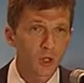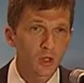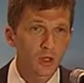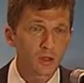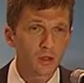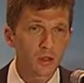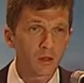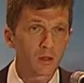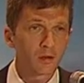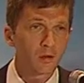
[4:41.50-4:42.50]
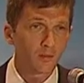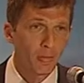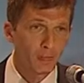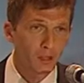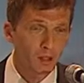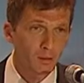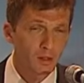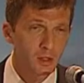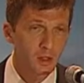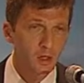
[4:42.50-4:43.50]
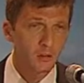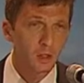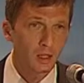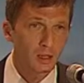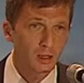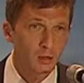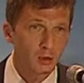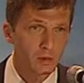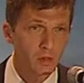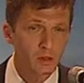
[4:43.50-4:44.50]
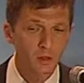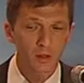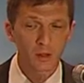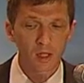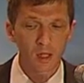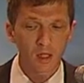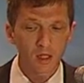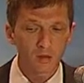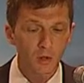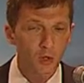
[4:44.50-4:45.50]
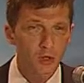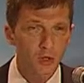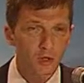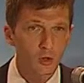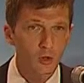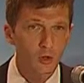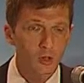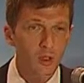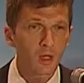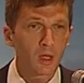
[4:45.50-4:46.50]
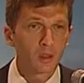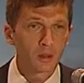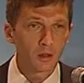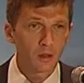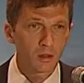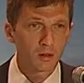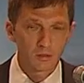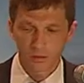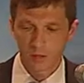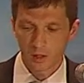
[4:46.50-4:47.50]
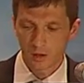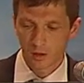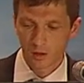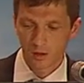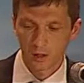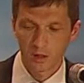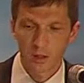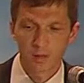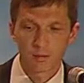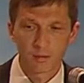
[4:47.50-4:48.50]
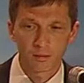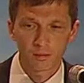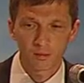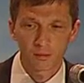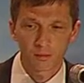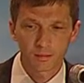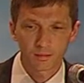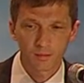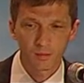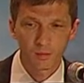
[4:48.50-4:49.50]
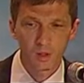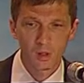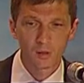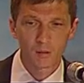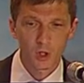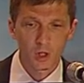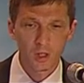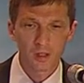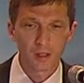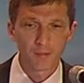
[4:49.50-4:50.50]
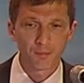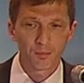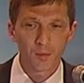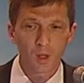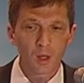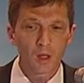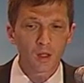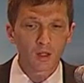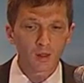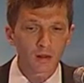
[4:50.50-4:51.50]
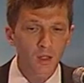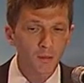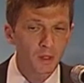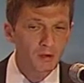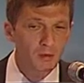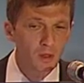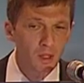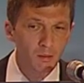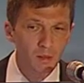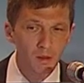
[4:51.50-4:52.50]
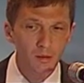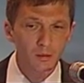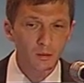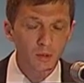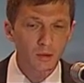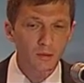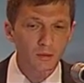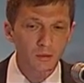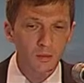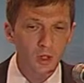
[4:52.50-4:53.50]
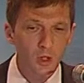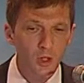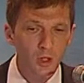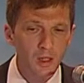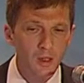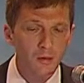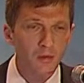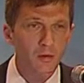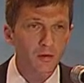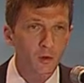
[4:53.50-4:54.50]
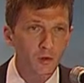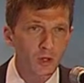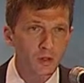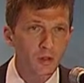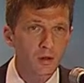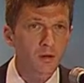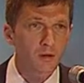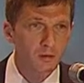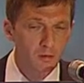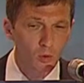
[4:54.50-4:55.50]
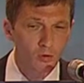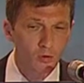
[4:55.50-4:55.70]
interpretation for forests, and now we have new wishes for aerial photography and satellite imagery and some other new ideas. At the first stage, we wanted to include